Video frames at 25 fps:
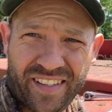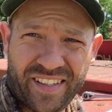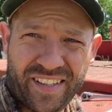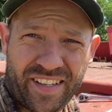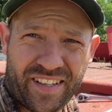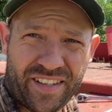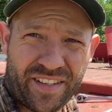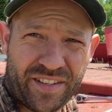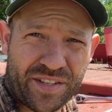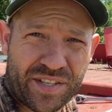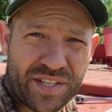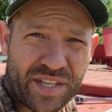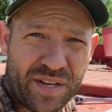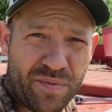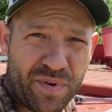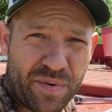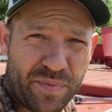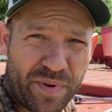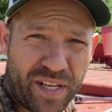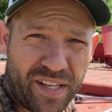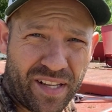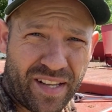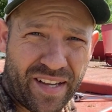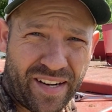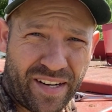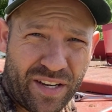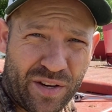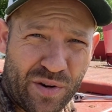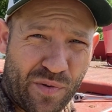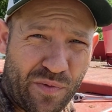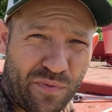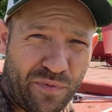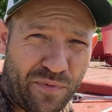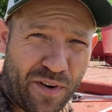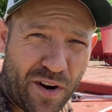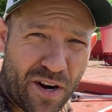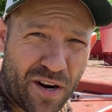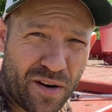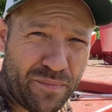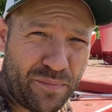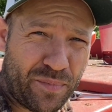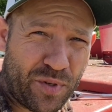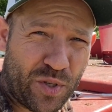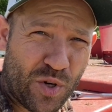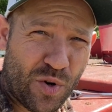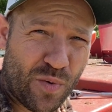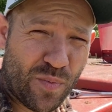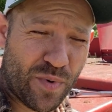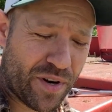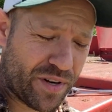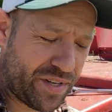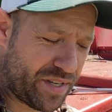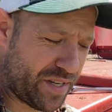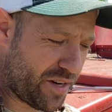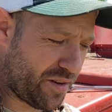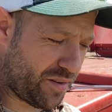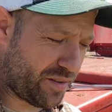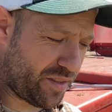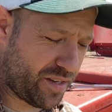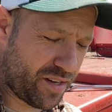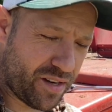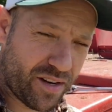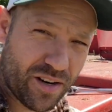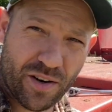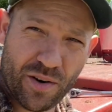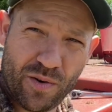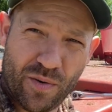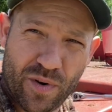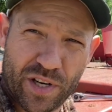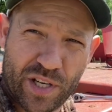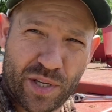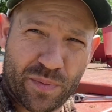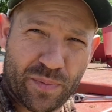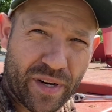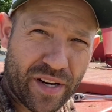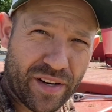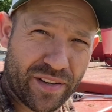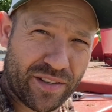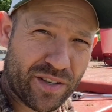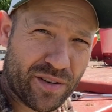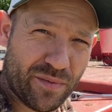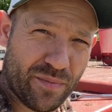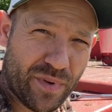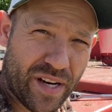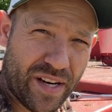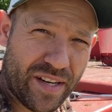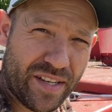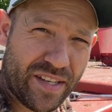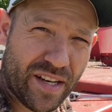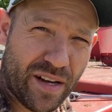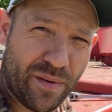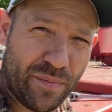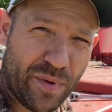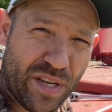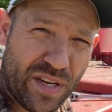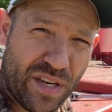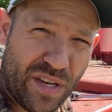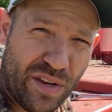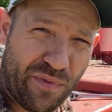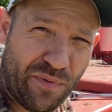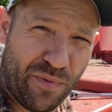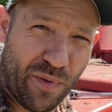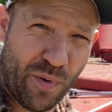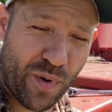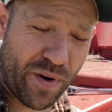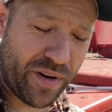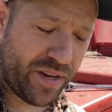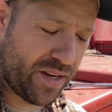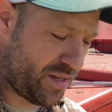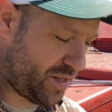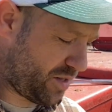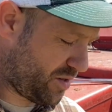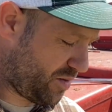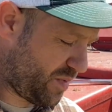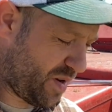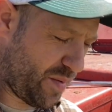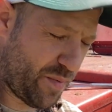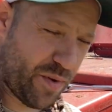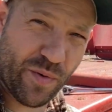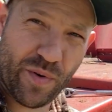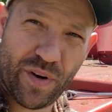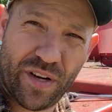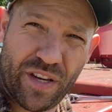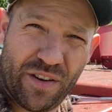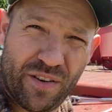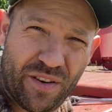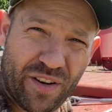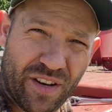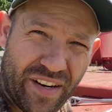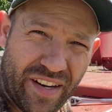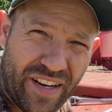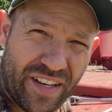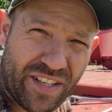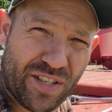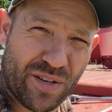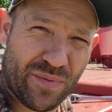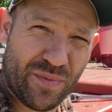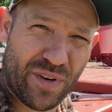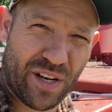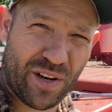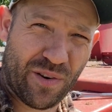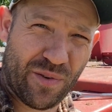Hey, there seem to be a lot of you farm tubers out there who are sponsored by WD-40, so maybe one of you could answer me a